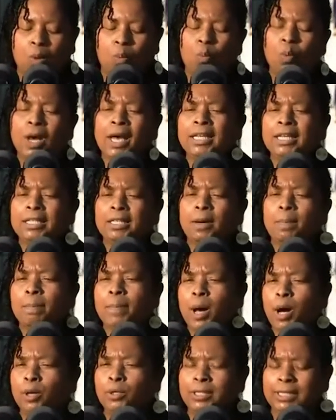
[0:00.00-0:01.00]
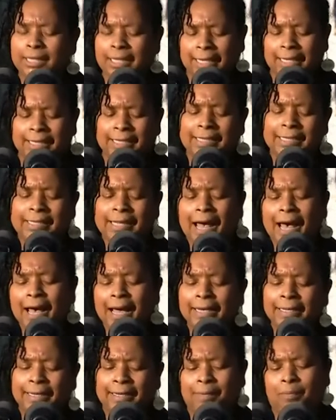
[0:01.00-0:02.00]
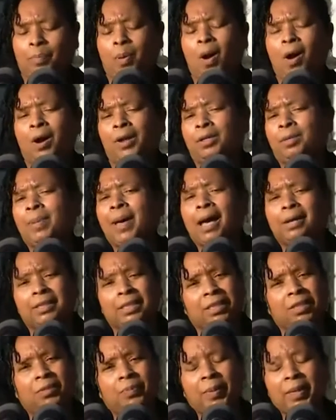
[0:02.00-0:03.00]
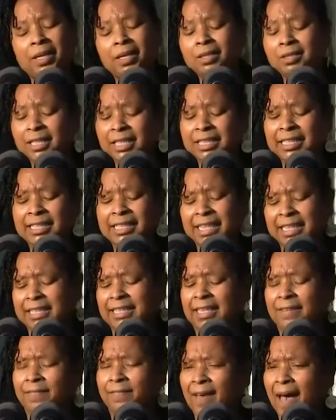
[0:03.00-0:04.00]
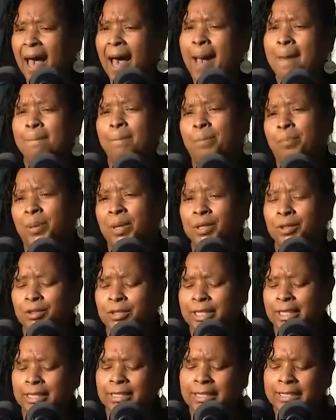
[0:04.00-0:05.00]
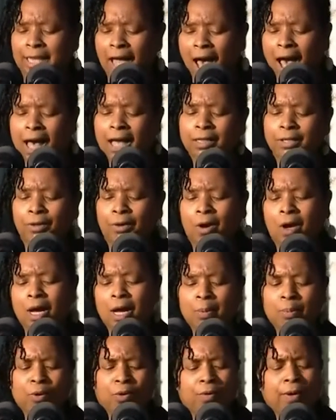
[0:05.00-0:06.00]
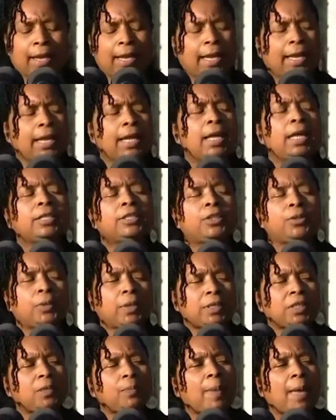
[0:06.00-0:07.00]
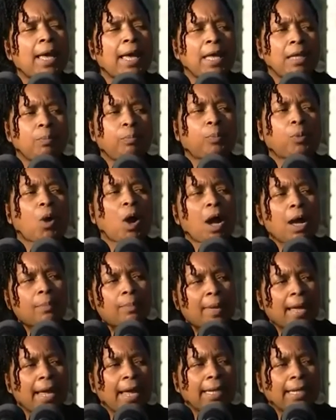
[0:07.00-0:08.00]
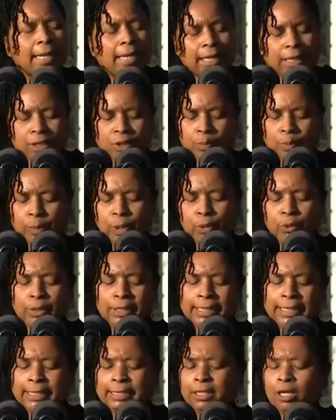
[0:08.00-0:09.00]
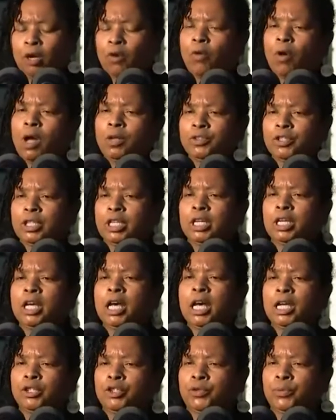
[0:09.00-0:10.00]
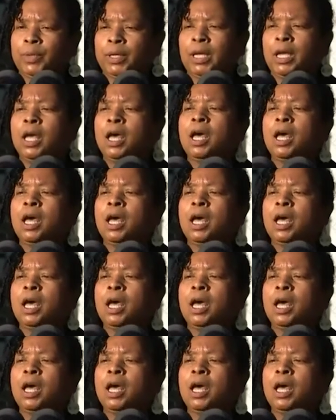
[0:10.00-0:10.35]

One of the most excited part about this bill, the $65 billion upgrade to expand broadband in communities across the country.